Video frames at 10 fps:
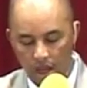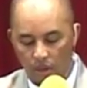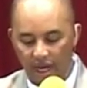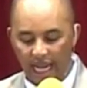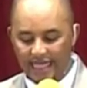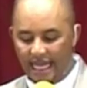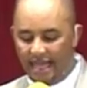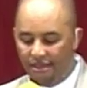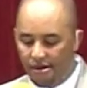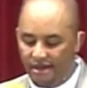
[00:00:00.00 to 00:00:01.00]
When I
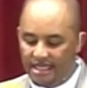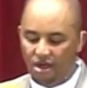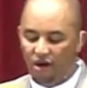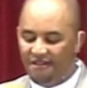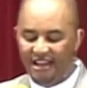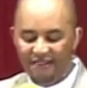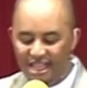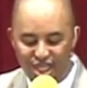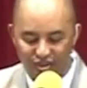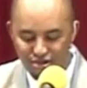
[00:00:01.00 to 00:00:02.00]
take the risk of
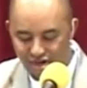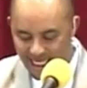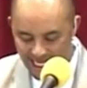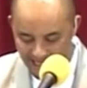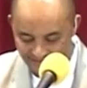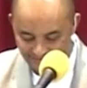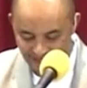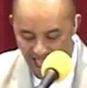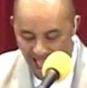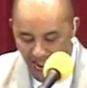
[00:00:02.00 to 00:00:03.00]
giving generously,
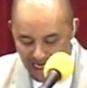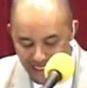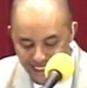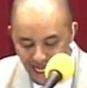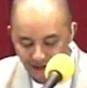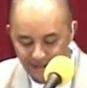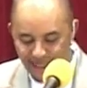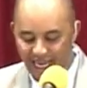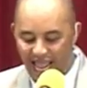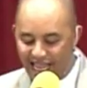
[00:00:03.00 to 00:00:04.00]
I discover
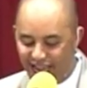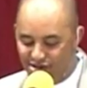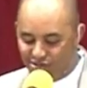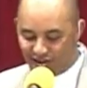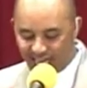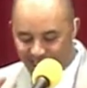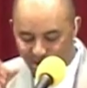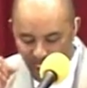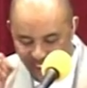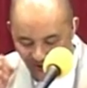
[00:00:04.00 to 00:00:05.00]
that I can really
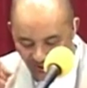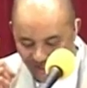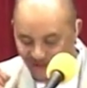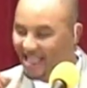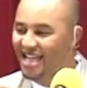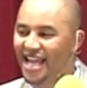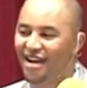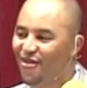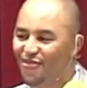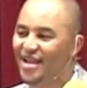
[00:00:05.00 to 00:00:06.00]
trust God to take
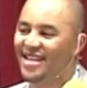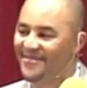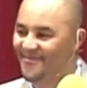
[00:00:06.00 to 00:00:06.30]
care of me.